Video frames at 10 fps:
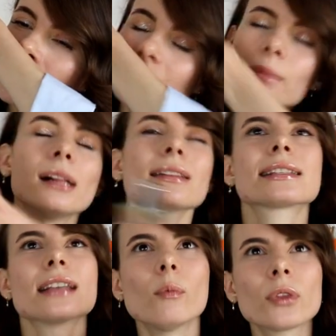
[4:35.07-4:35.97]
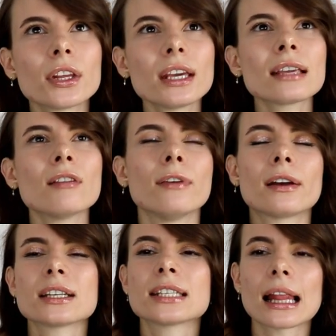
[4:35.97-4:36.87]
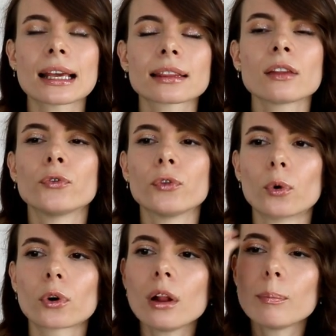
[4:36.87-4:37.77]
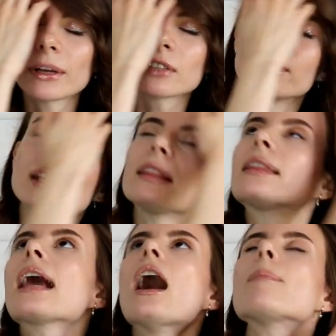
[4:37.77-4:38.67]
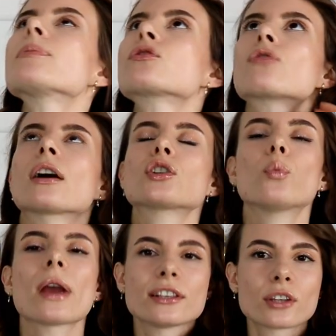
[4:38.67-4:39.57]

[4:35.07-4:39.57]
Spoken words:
smell something very delicately floral, but in the abstract way.